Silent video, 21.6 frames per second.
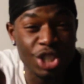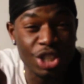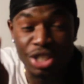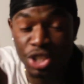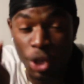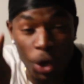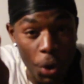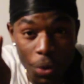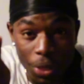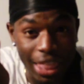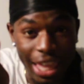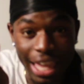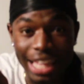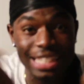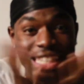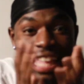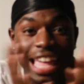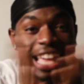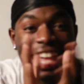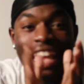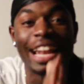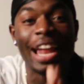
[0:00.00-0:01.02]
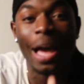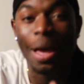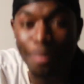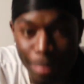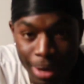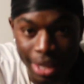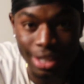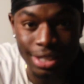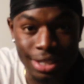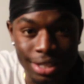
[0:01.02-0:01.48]
two things that cannot
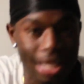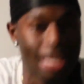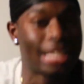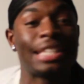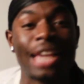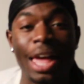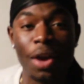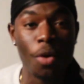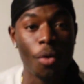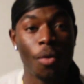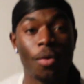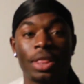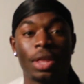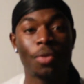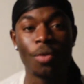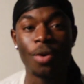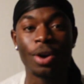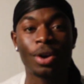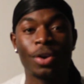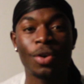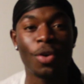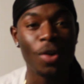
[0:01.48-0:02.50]
mix. It's like oil and water.